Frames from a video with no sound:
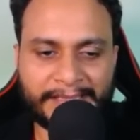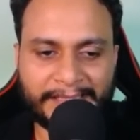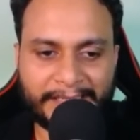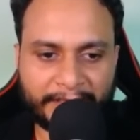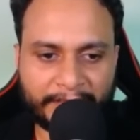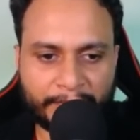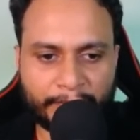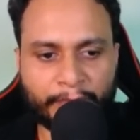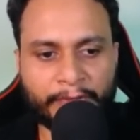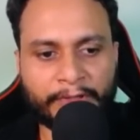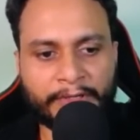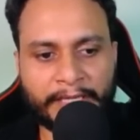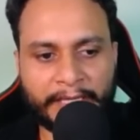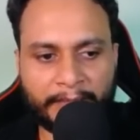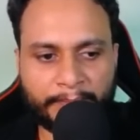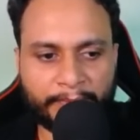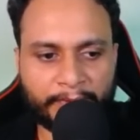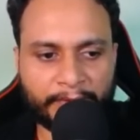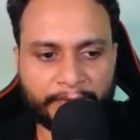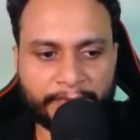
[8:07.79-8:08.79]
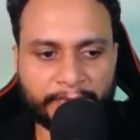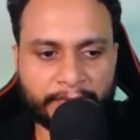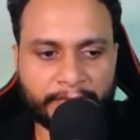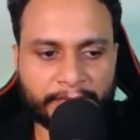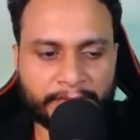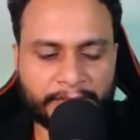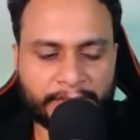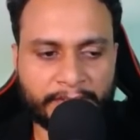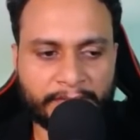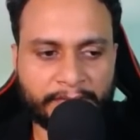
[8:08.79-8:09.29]
That is what I prefer
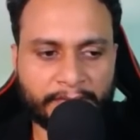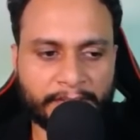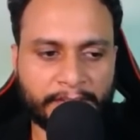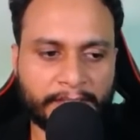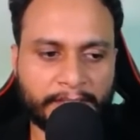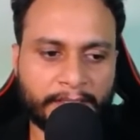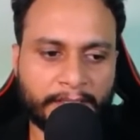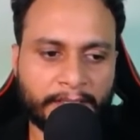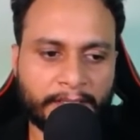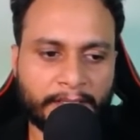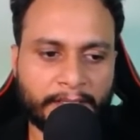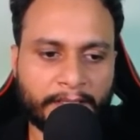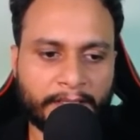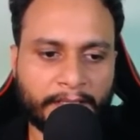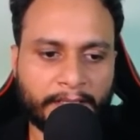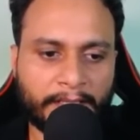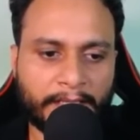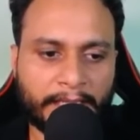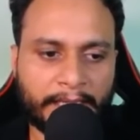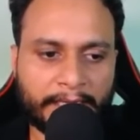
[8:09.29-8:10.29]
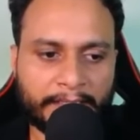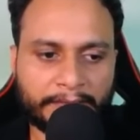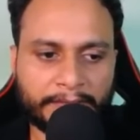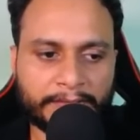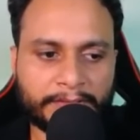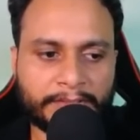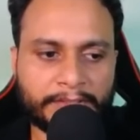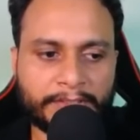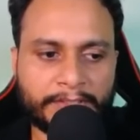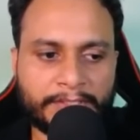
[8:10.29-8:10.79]
generally. And the
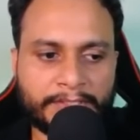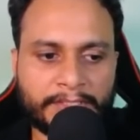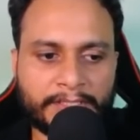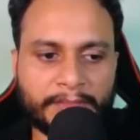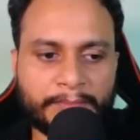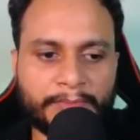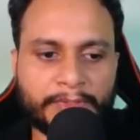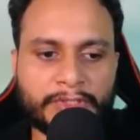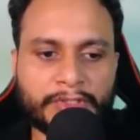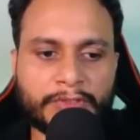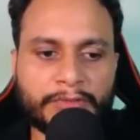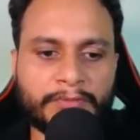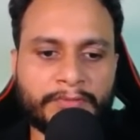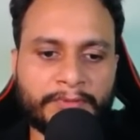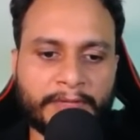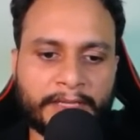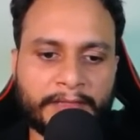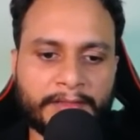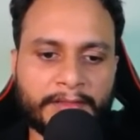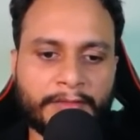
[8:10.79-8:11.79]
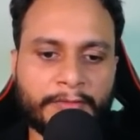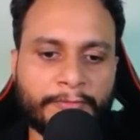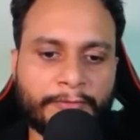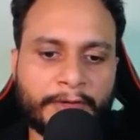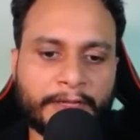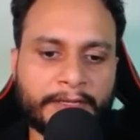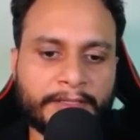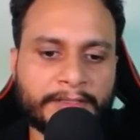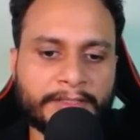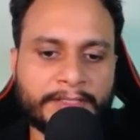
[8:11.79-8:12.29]
third step is to find the
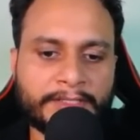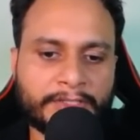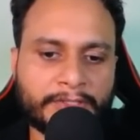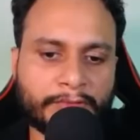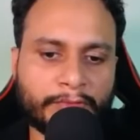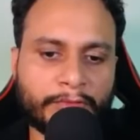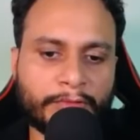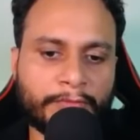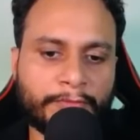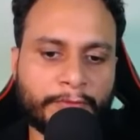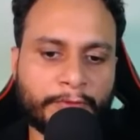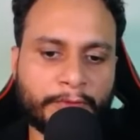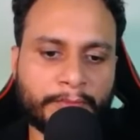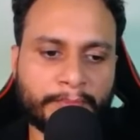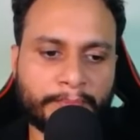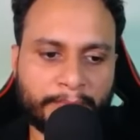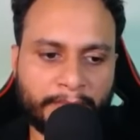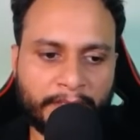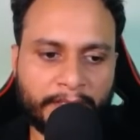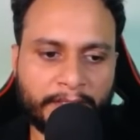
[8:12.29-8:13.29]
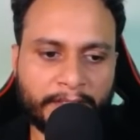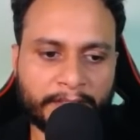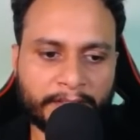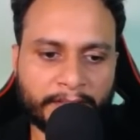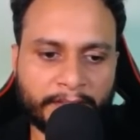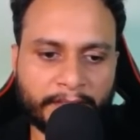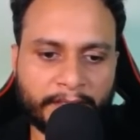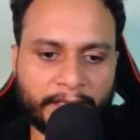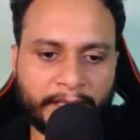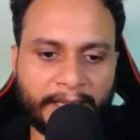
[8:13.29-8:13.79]
farthest node from B
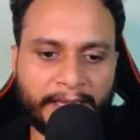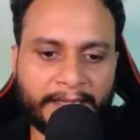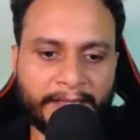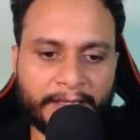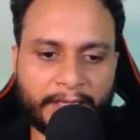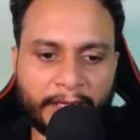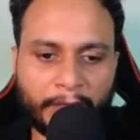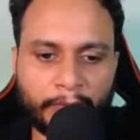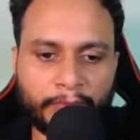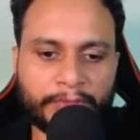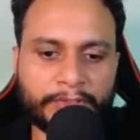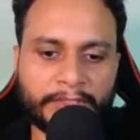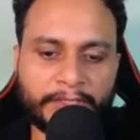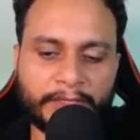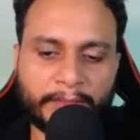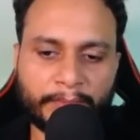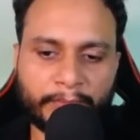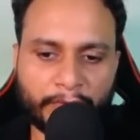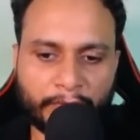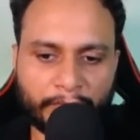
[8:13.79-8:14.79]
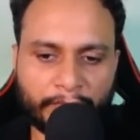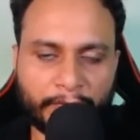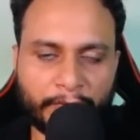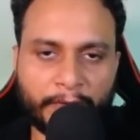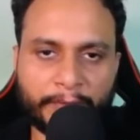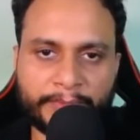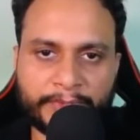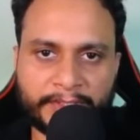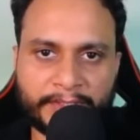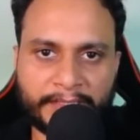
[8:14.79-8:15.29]
and count the number of
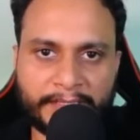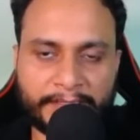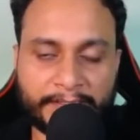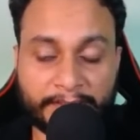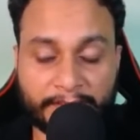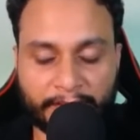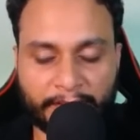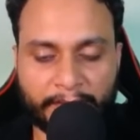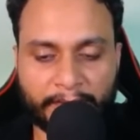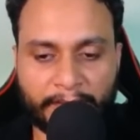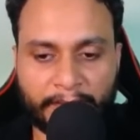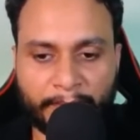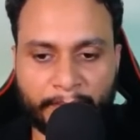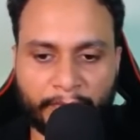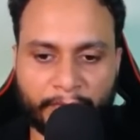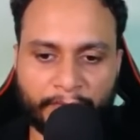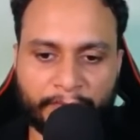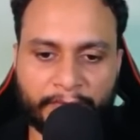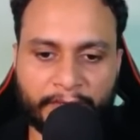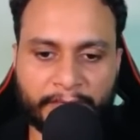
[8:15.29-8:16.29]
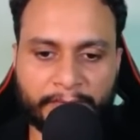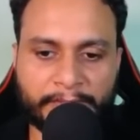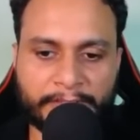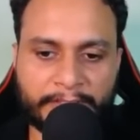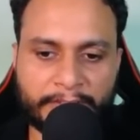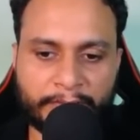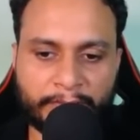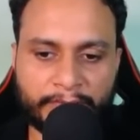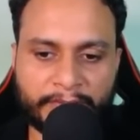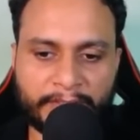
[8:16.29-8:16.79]
hops, that is the number of
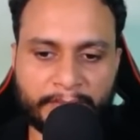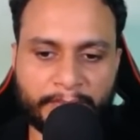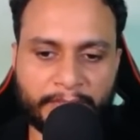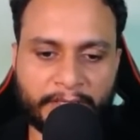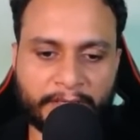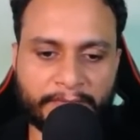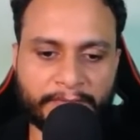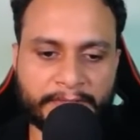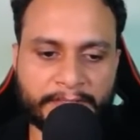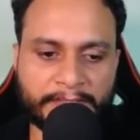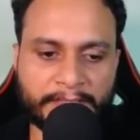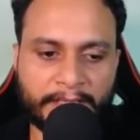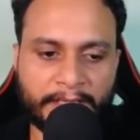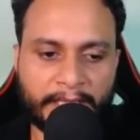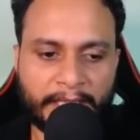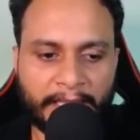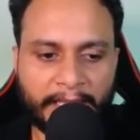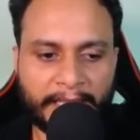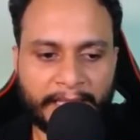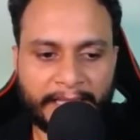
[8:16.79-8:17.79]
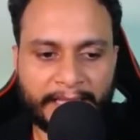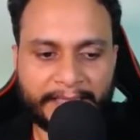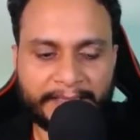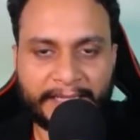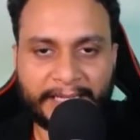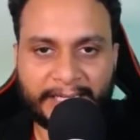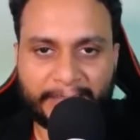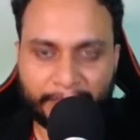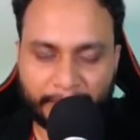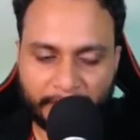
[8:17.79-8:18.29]
levels, using BFS. And
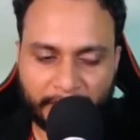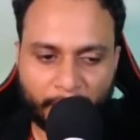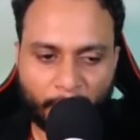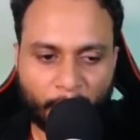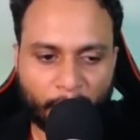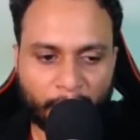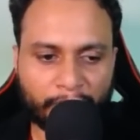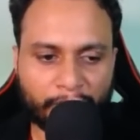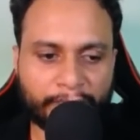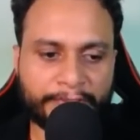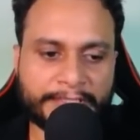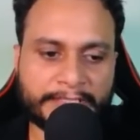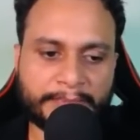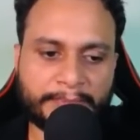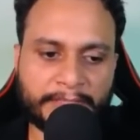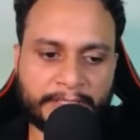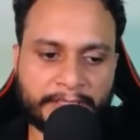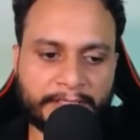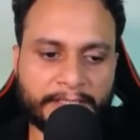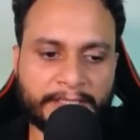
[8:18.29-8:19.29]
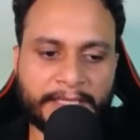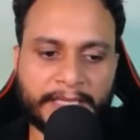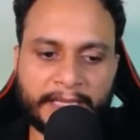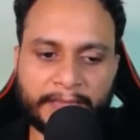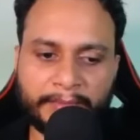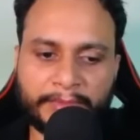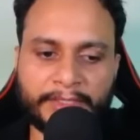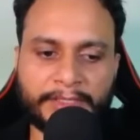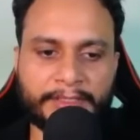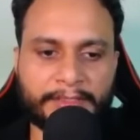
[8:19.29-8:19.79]
that will always be the
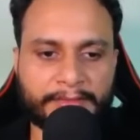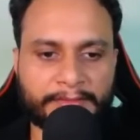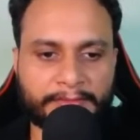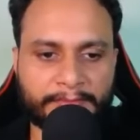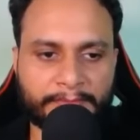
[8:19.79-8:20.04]
diameter.